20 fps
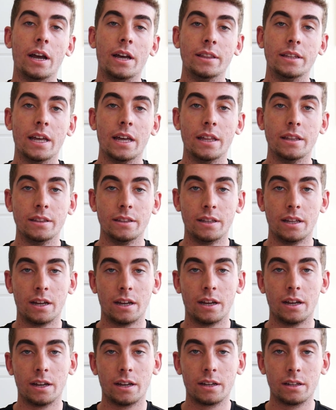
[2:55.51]
and then
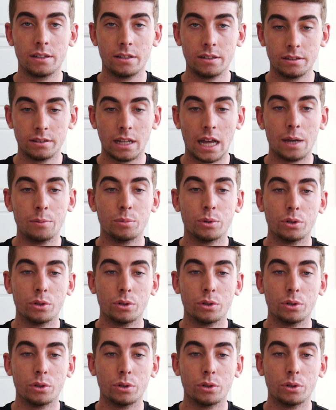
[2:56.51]
the light